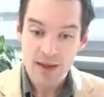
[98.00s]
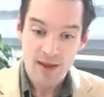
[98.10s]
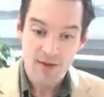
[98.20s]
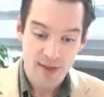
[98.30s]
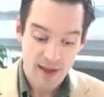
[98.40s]

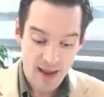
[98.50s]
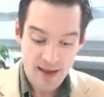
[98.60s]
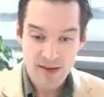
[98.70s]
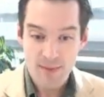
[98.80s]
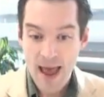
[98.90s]
is that
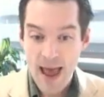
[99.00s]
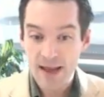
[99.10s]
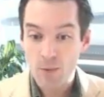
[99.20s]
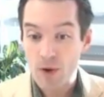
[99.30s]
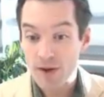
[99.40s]
as I'm
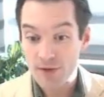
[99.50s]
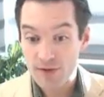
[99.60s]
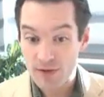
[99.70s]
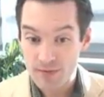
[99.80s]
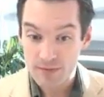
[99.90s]
adding
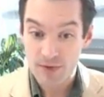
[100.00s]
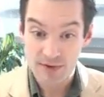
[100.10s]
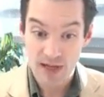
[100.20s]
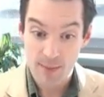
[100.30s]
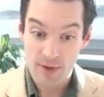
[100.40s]
1s for
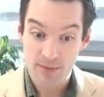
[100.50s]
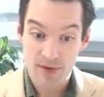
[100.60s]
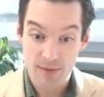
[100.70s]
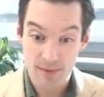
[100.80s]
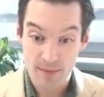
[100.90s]
example,
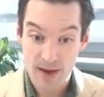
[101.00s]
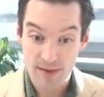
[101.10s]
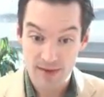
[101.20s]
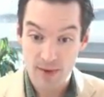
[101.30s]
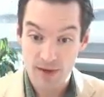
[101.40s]
to my
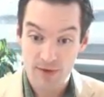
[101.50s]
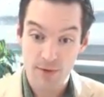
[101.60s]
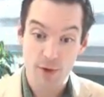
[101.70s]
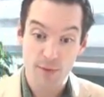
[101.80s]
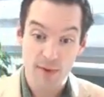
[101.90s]
Zmod
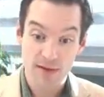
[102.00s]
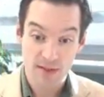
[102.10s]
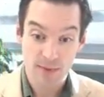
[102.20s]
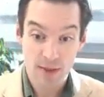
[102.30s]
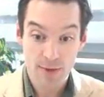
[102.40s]
2 group and my
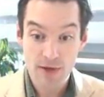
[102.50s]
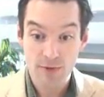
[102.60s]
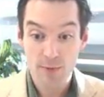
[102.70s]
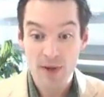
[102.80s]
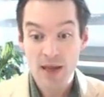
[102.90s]
Zmod 3
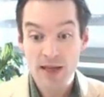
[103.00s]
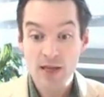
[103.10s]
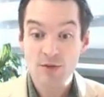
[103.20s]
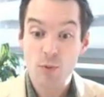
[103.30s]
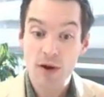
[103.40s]
group,
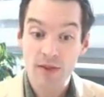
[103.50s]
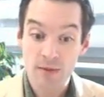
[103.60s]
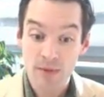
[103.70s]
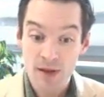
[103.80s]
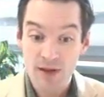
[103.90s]
each one of
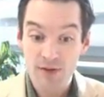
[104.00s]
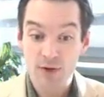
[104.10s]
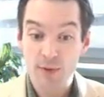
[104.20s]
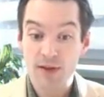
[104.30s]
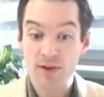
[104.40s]
them is
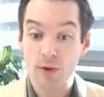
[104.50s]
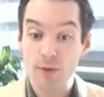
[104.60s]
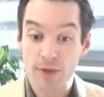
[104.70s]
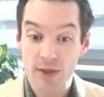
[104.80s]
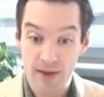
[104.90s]
doing its
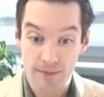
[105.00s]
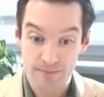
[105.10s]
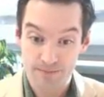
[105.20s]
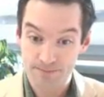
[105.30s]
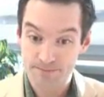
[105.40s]
own thing.
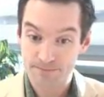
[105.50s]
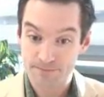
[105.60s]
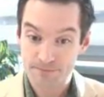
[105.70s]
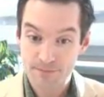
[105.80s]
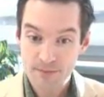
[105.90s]

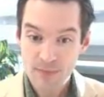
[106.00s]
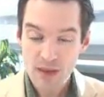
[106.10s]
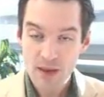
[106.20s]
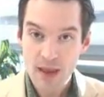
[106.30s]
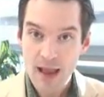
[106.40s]

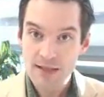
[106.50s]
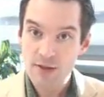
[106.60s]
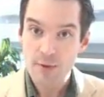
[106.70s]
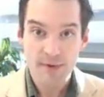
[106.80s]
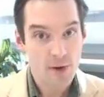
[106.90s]
And
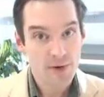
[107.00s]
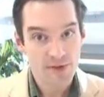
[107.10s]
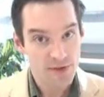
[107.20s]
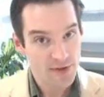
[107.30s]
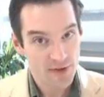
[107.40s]
so what we
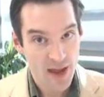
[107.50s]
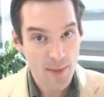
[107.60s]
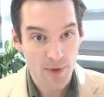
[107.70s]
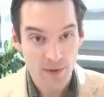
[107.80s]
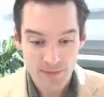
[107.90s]
notice in this
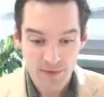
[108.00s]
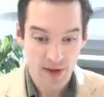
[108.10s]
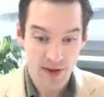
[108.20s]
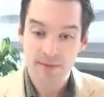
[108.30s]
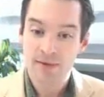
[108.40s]
example,
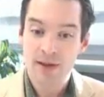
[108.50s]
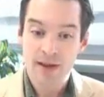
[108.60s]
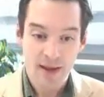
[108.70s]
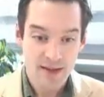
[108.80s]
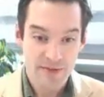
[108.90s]
say,
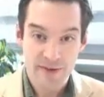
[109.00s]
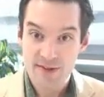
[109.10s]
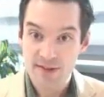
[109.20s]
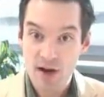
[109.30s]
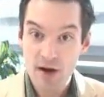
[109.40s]
is if I
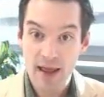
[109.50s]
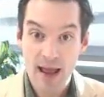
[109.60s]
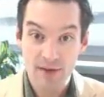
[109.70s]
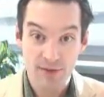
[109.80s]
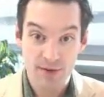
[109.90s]
start
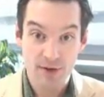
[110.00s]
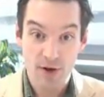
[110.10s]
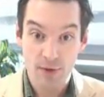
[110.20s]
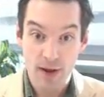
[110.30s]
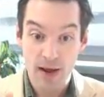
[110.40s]
at
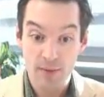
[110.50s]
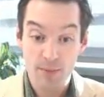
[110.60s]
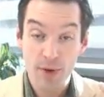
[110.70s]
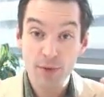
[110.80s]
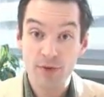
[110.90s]
0 on
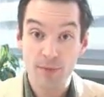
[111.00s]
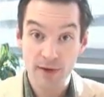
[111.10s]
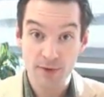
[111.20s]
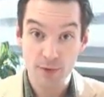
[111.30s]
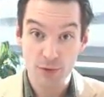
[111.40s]
both of
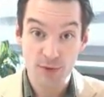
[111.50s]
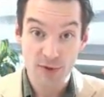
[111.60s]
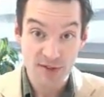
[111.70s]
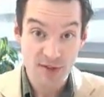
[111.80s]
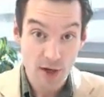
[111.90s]
my two groups,
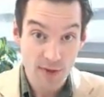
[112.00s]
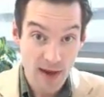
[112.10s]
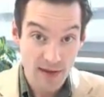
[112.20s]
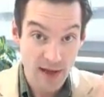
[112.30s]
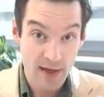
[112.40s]
so I start at
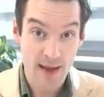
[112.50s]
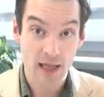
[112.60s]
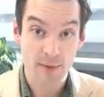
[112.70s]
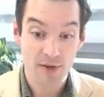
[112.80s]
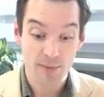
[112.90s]
the identity
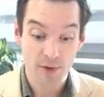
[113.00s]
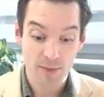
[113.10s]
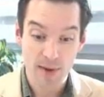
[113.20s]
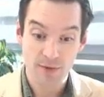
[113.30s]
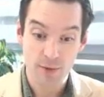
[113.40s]
element in both
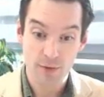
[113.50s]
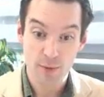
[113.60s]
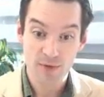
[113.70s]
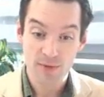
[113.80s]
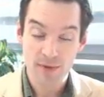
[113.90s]
of my two
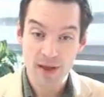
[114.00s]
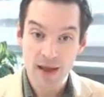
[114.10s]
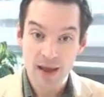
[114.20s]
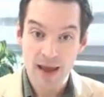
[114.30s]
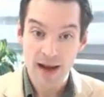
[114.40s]
groups,
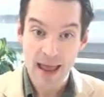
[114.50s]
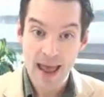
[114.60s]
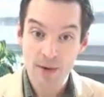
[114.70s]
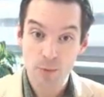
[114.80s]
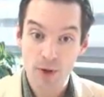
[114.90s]
and I
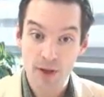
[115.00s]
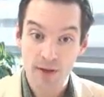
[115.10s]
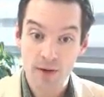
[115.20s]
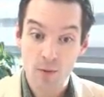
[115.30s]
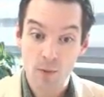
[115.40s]
add
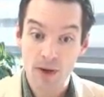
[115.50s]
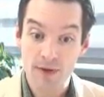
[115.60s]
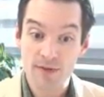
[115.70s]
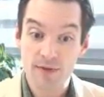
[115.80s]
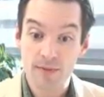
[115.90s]
1
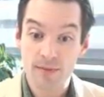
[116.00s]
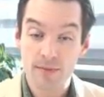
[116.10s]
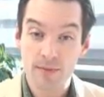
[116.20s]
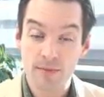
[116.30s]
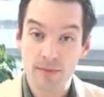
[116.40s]
once,
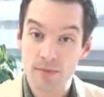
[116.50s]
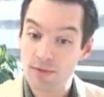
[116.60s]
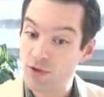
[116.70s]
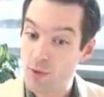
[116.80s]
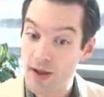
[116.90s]

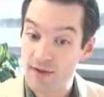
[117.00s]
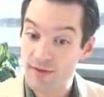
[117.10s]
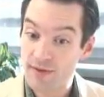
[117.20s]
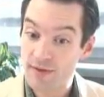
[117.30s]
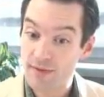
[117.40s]

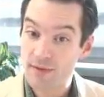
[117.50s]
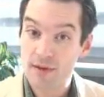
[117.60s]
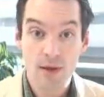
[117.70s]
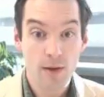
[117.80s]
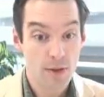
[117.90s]
twice,
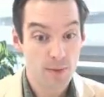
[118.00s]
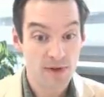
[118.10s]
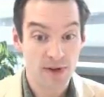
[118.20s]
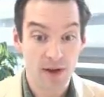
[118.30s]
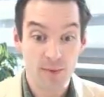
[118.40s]

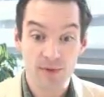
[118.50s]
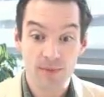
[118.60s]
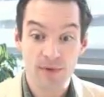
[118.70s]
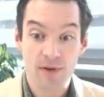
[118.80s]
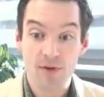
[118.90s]
three times,
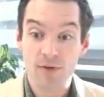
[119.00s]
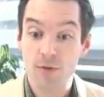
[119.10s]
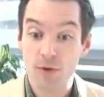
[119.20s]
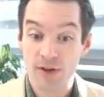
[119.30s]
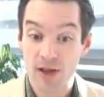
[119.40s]

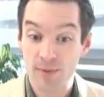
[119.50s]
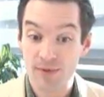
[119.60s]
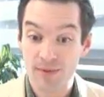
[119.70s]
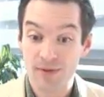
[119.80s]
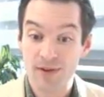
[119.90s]
four
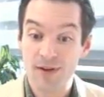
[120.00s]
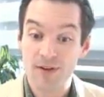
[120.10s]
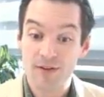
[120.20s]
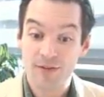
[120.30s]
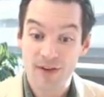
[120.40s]
times,
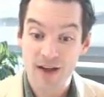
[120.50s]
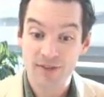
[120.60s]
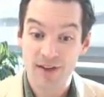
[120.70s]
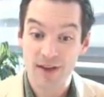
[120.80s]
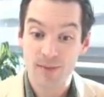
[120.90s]
five
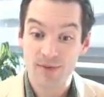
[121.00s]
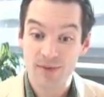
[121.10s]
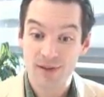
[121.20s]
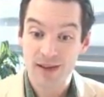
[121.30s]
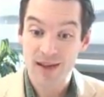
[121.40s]
times,
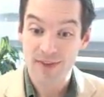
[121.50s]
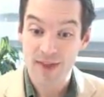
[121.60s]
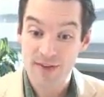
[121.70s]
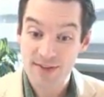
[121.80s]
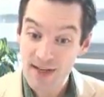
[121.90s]
and
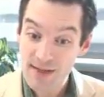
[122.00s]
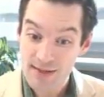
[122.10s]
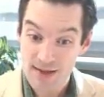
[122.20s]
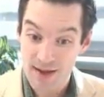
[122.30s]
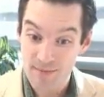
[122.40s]
then the
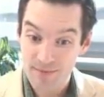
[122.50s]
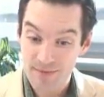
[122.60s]
sixth time,